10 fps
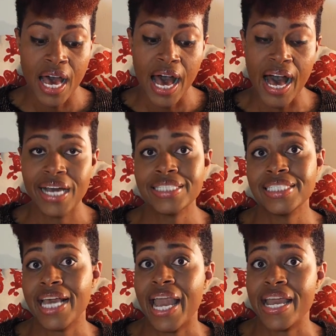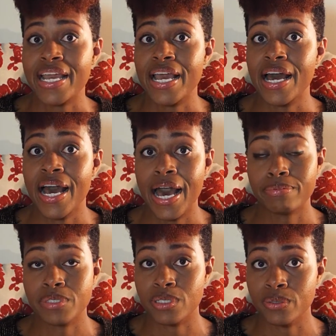I say
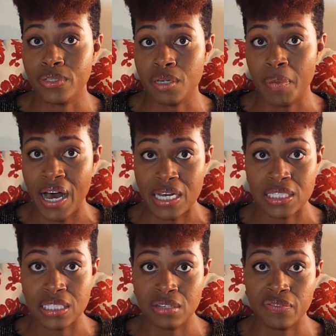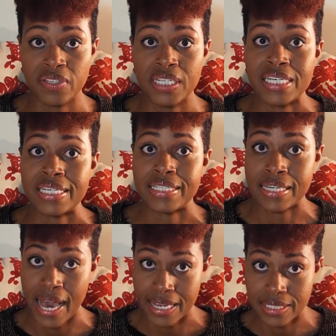absolutely, positively
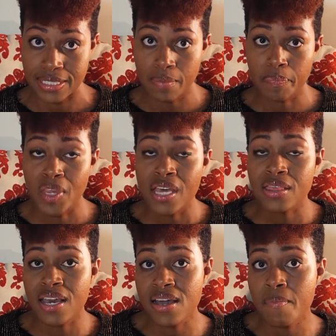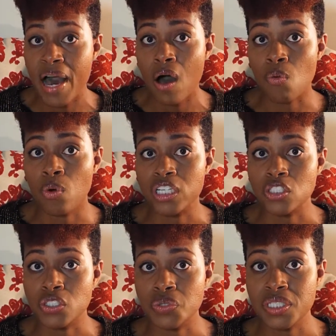yes. Think about what
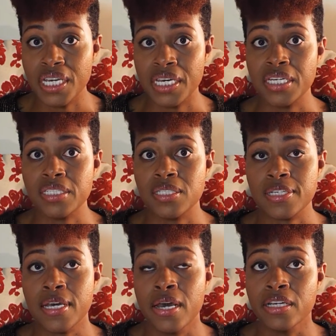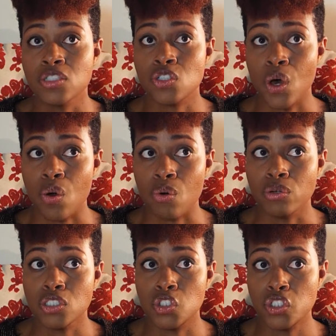juice is. So,
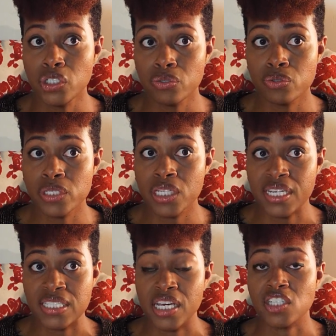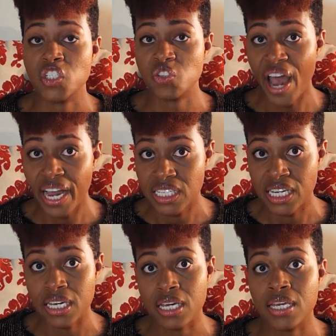juice is extracting
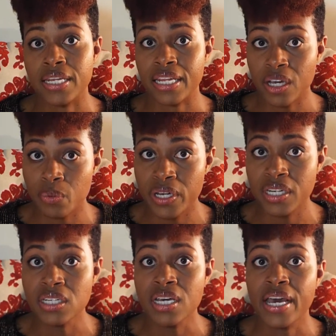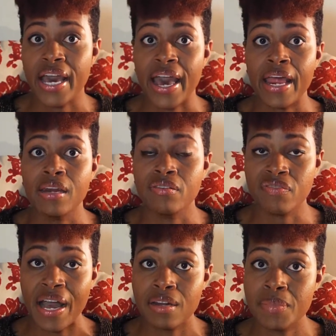liquid and
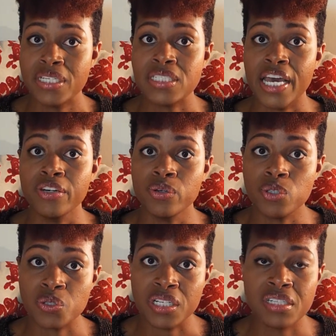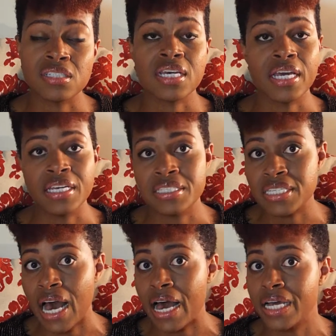vitamins and nutrients,
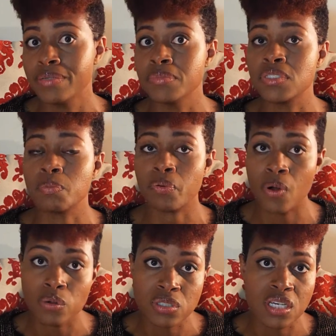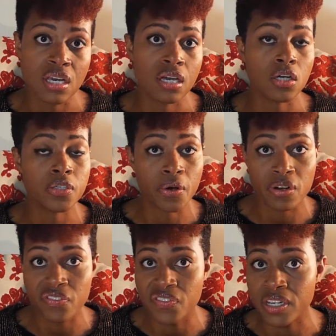enzymes, protein,
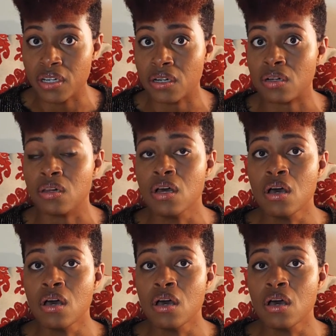chlorophyll,